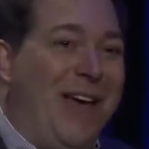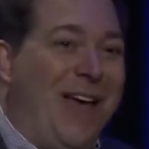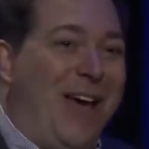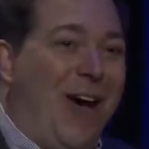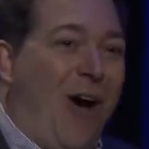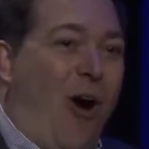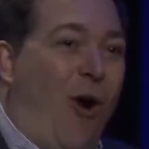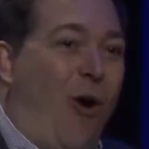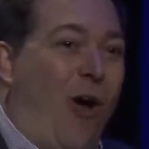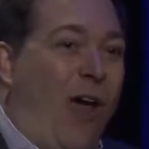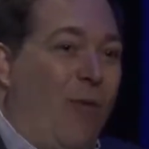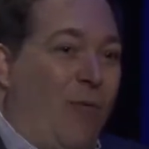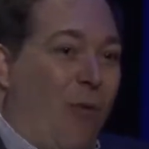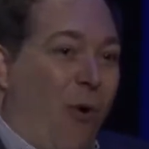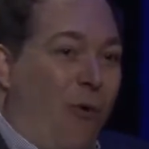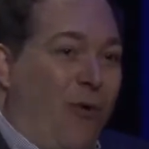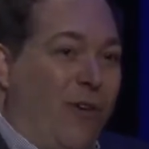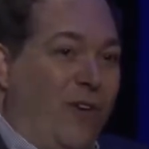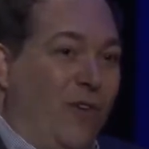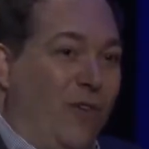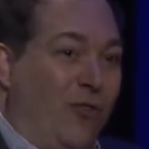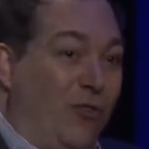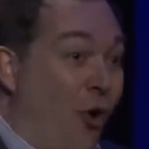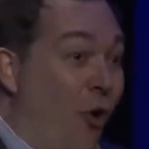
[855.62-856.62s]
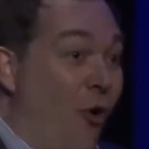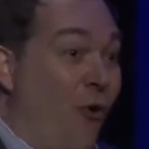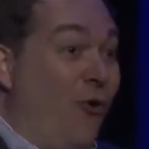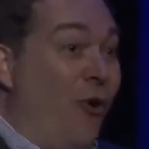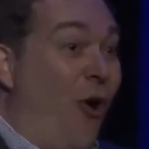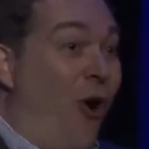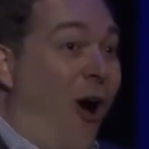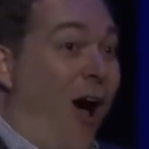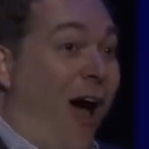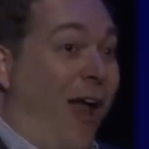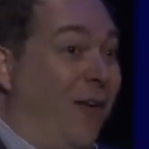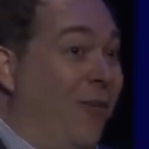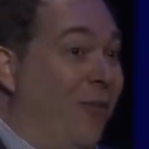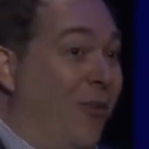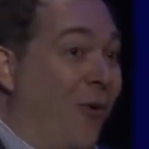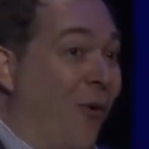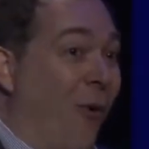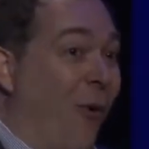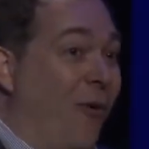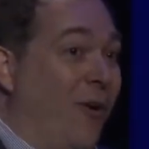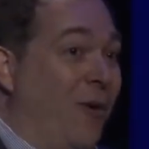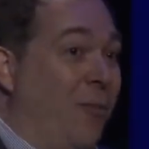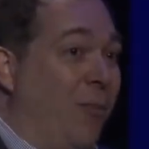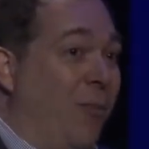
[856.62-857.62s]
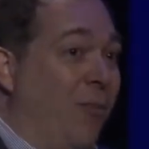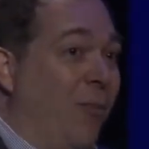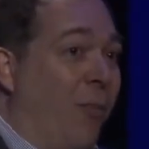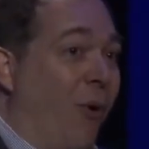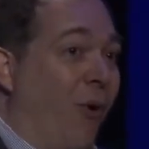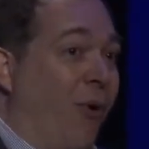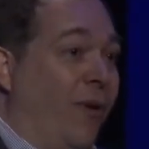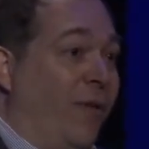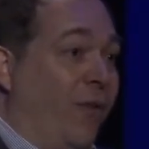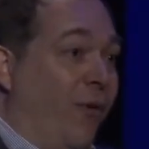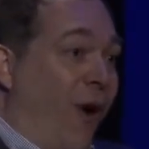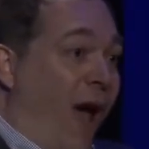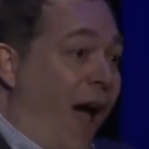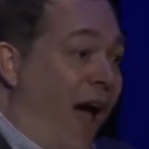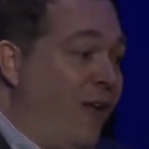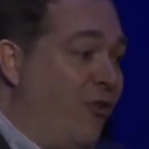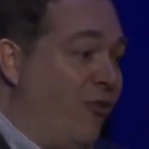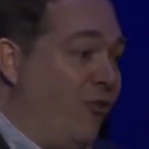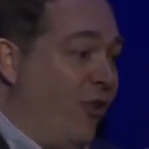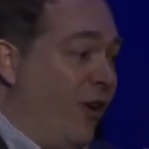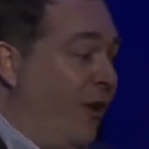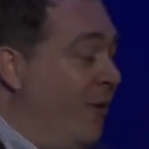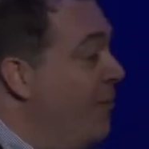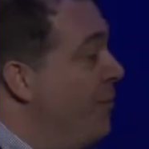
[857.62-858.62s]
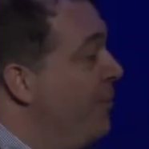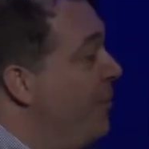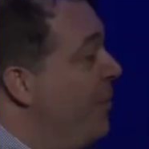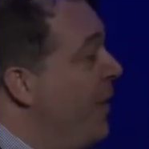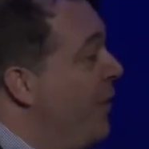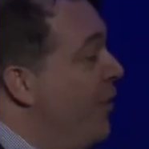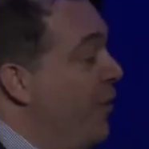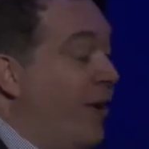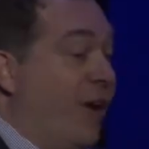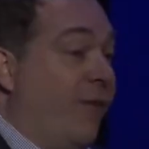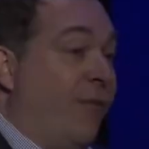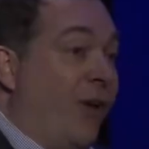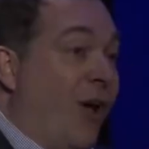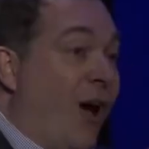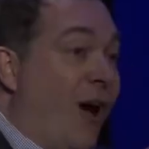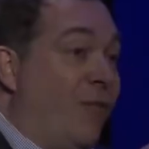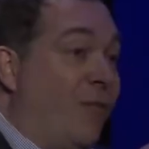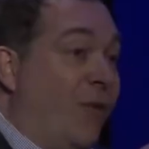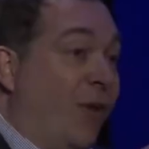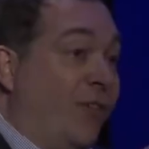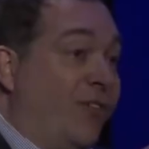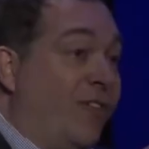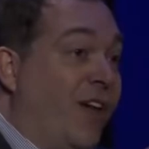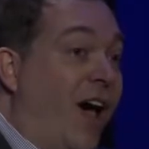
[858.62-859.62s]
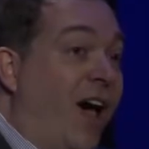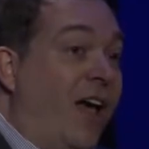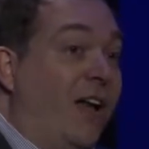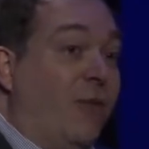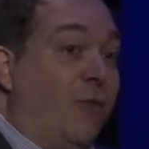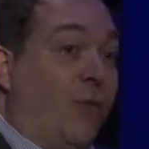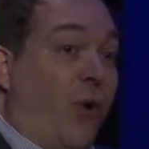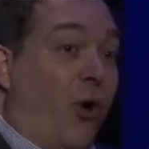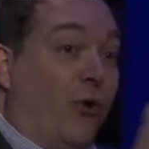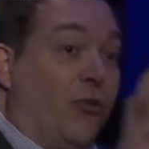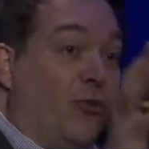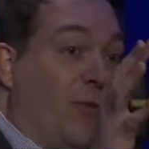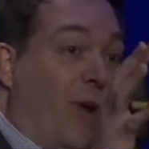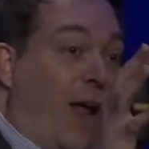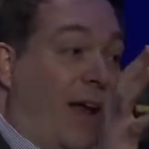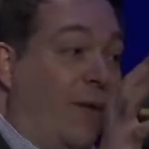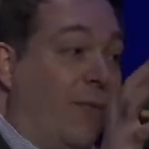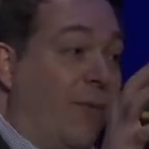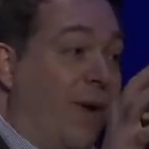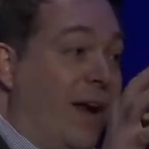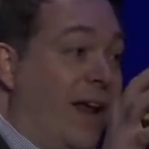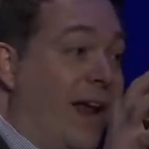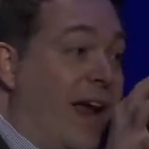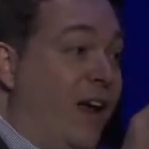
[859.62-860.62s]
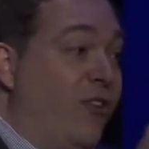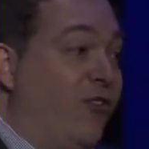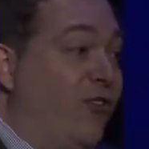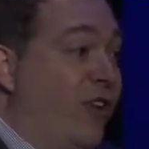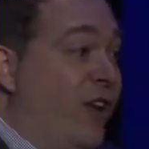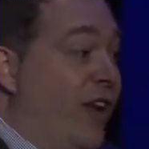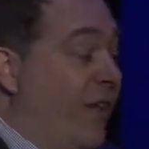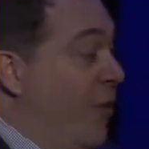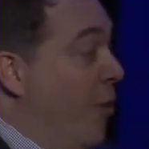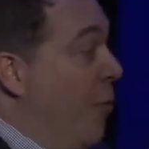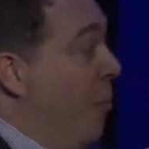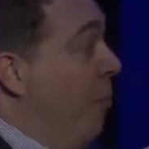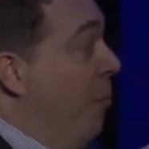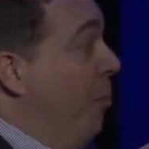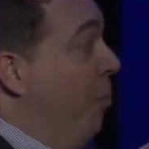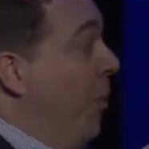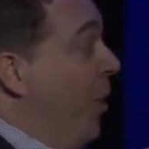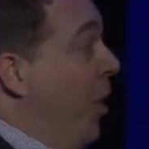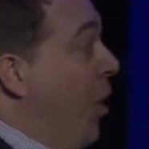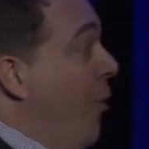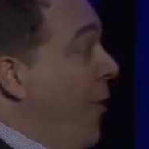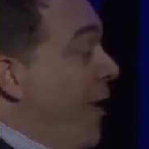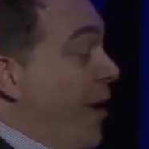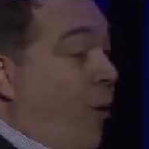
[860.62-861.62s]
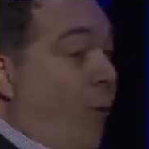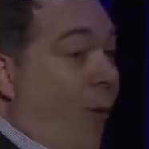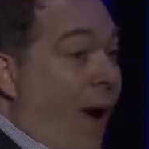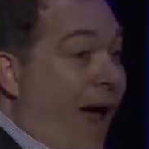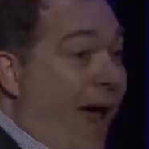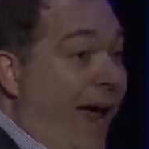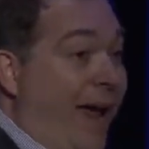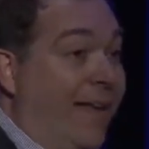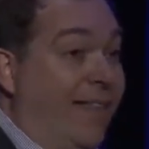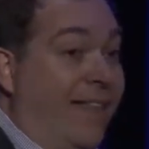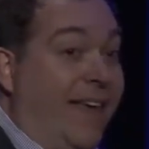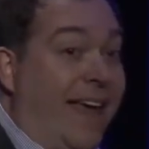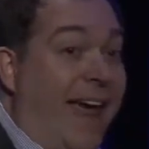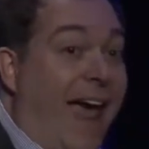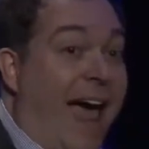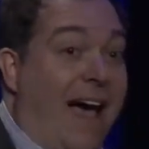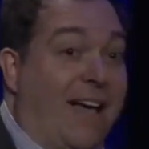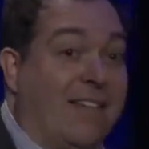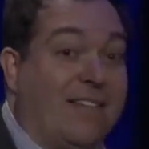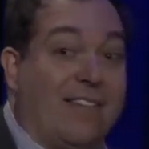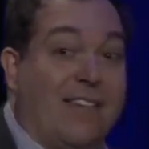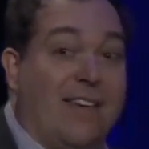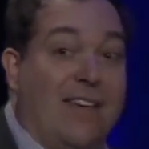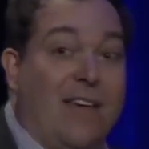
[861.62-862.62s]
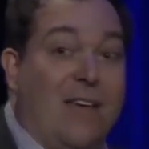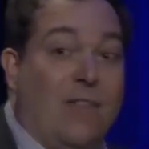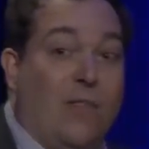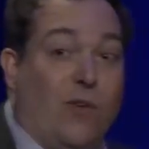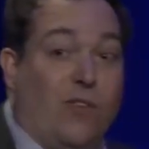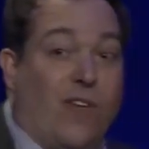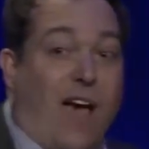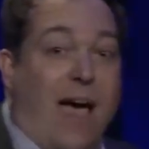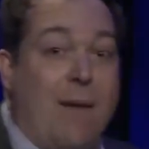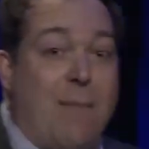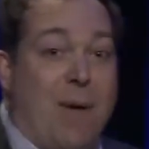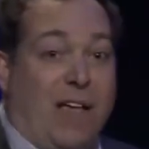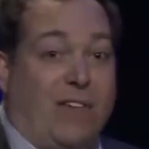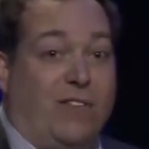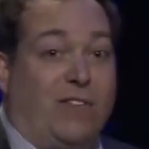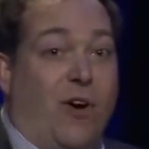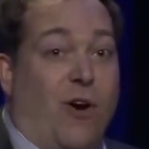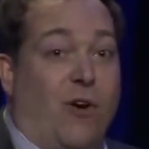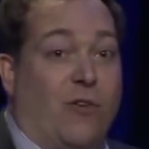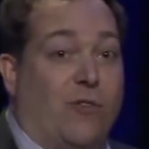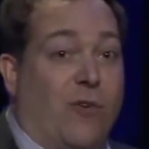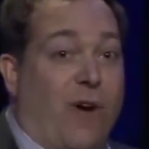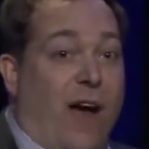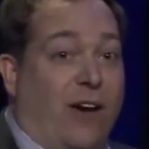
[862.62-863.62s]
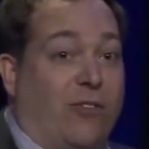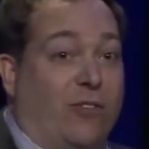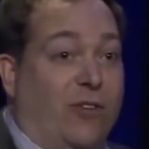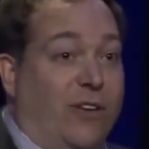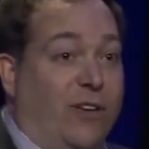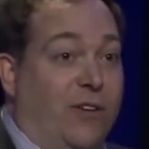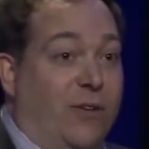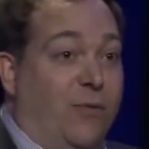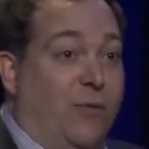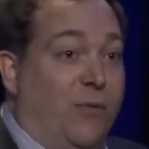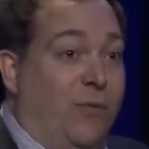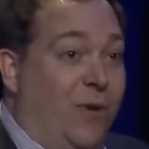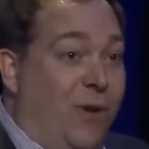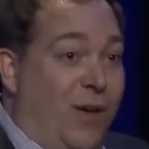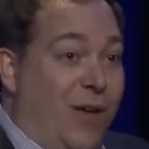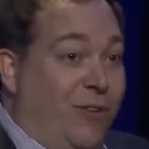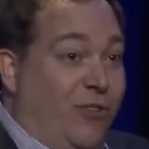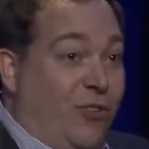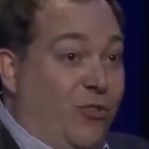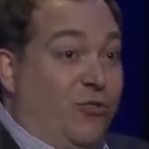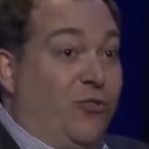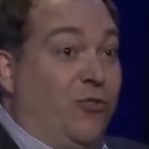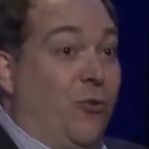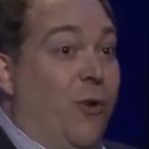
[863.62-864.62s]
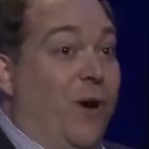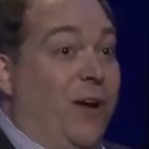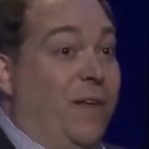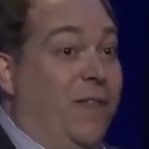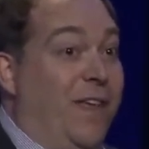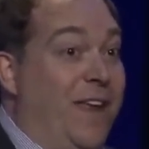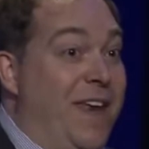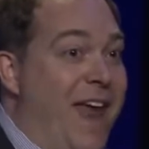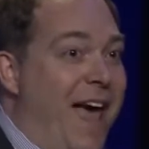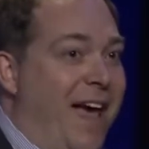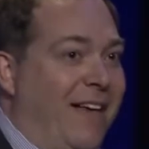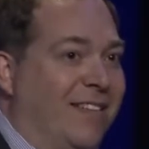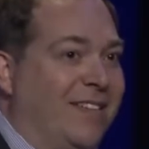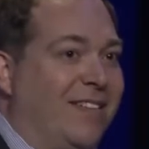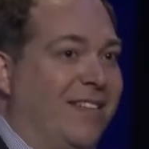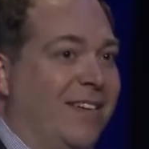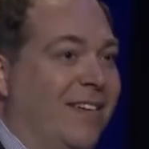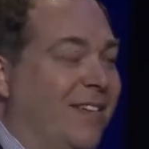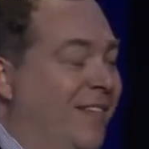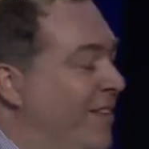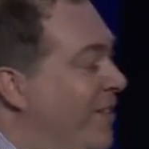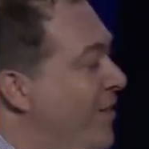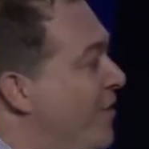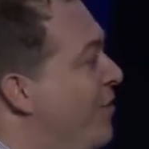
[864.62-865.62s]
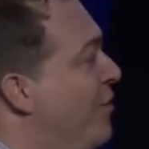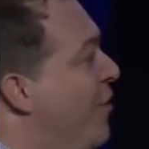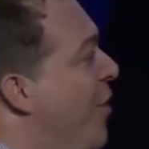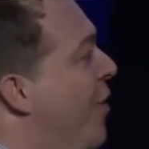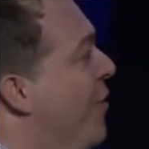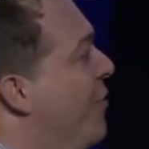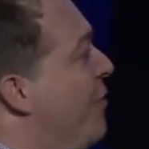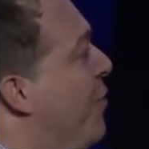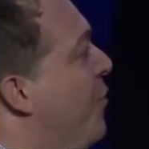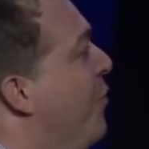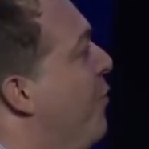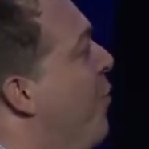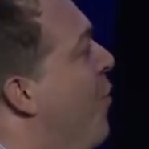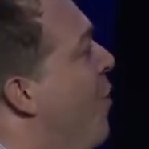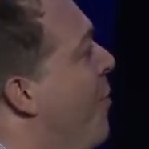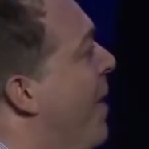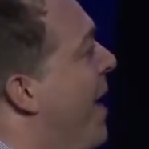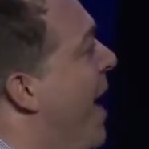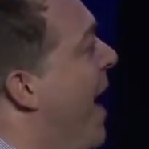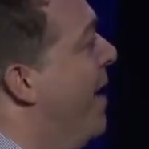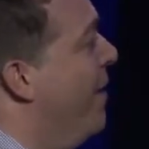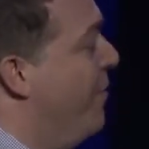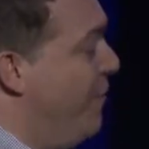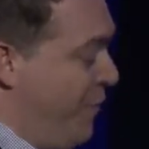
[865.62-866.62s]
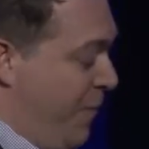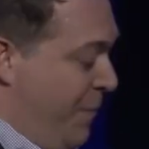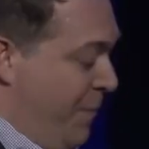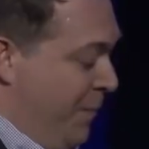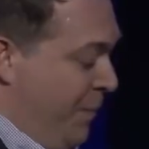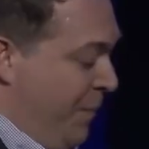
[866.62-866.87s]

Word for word: are, have already turned on. They're already burning their hydrogen. They're giving off a ton of ultraviolet radiation, and they're blowing away the gas. Those high mass stars are actually de destroying the nest that the stars are forming out of.